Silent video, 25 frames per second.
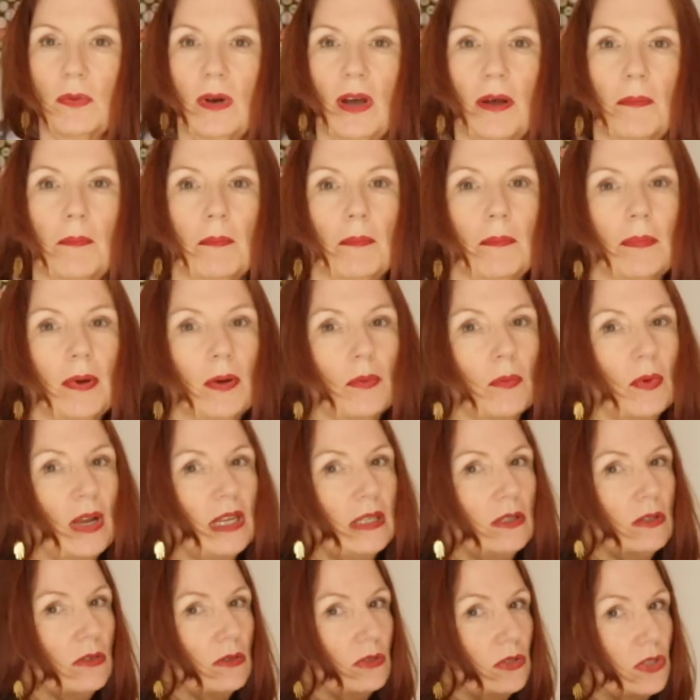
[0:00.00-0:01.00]
one, but
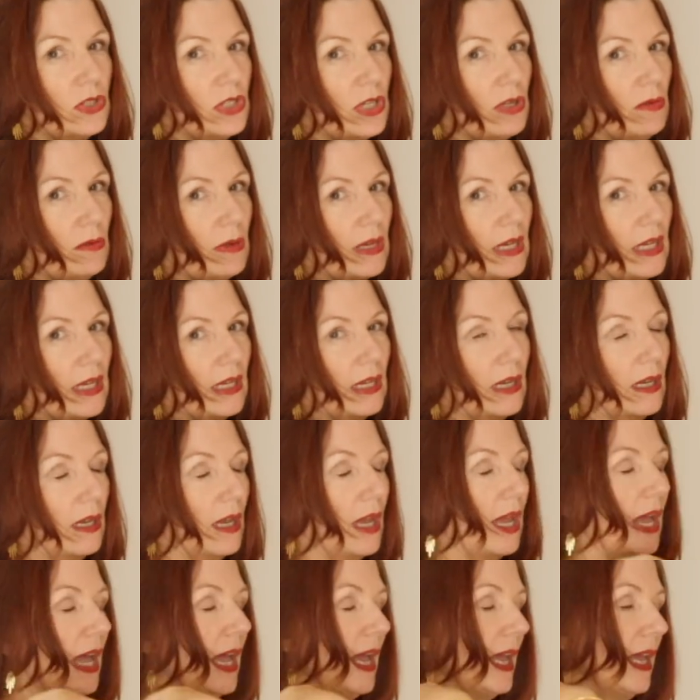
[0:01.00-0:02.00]
when you're doing
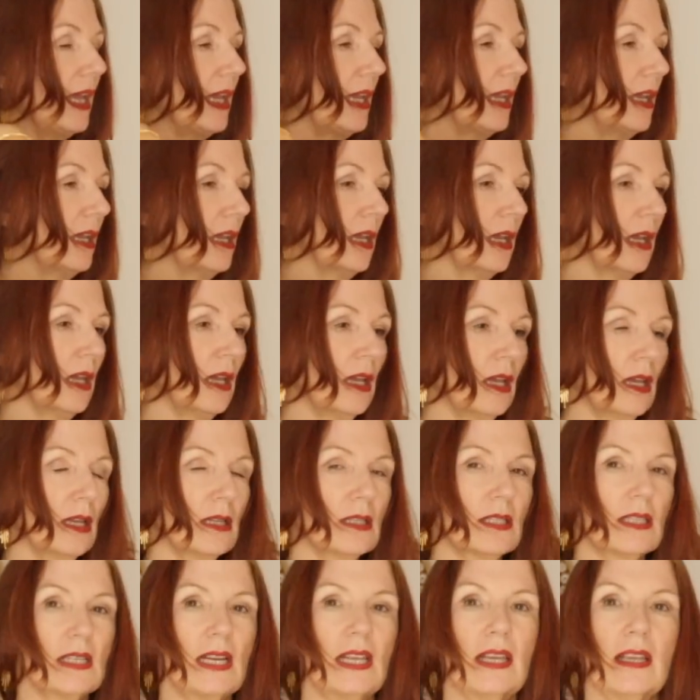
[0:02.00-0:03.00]
a
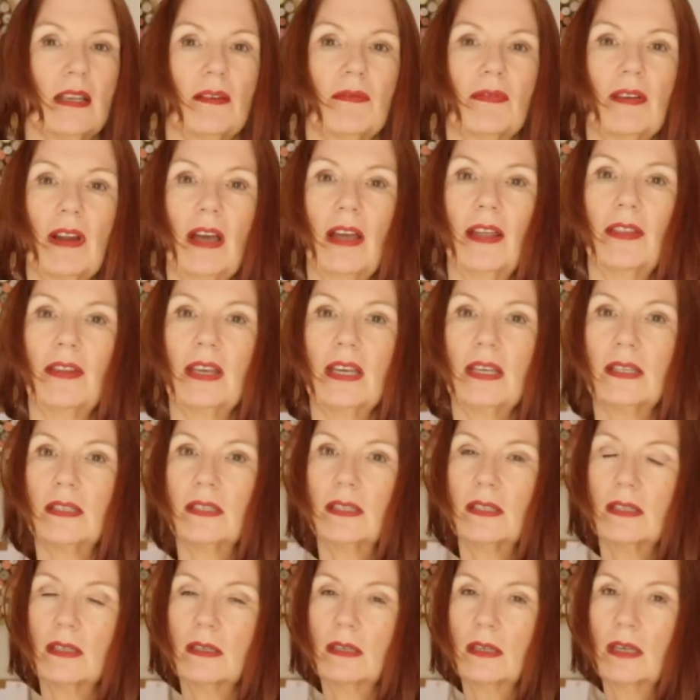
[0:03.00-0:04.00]
sleeve like
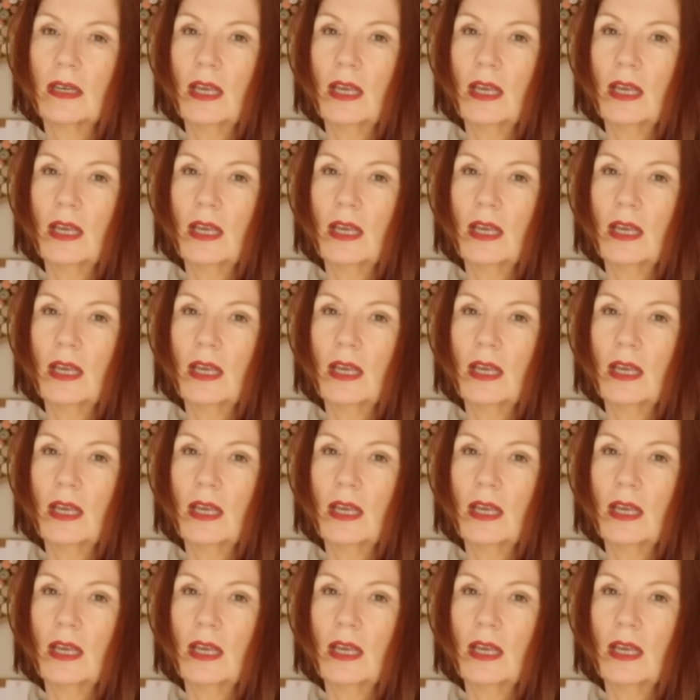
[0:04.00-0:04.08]
this,